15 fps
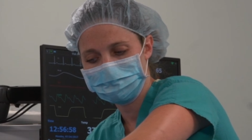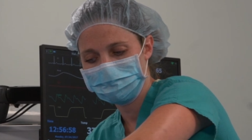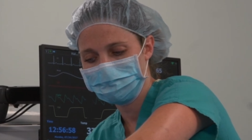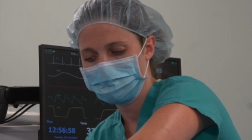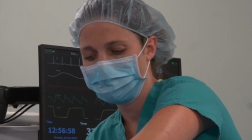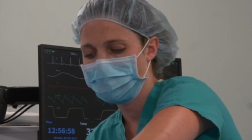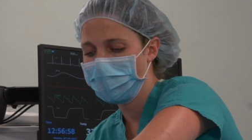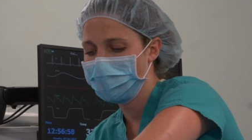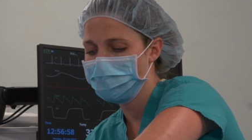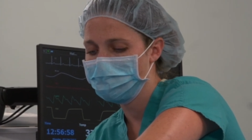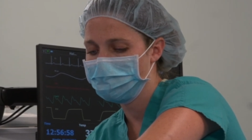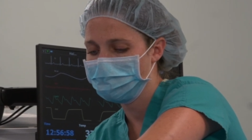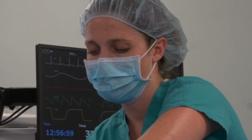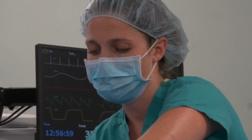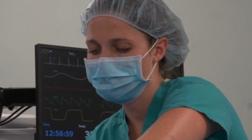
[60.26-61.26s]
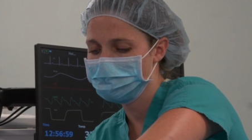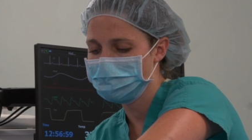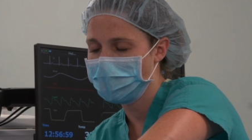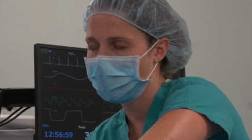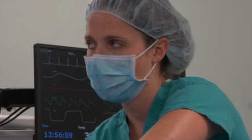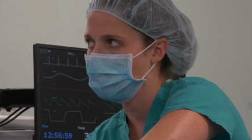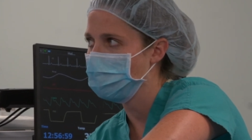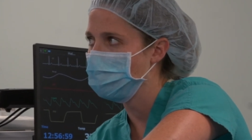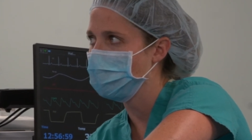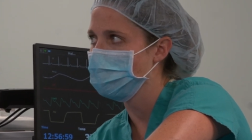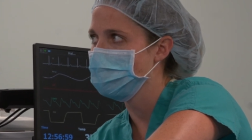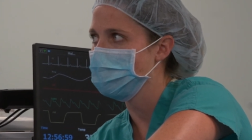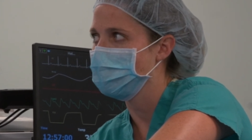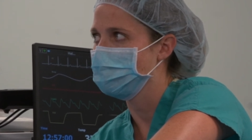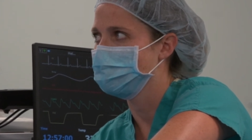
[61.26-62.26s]
and sometimes we do a lot of
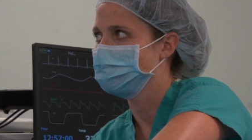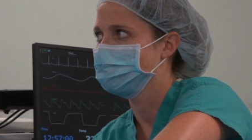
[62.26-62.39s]
surprise